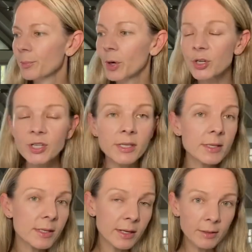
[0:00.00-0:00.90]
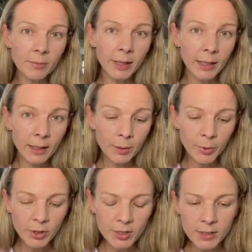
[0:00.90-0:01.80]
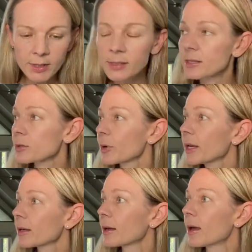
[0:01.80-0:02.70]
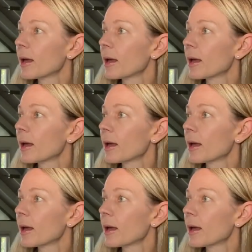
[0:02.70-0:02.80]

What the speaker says: Purchases, I didn't make any purchases this week.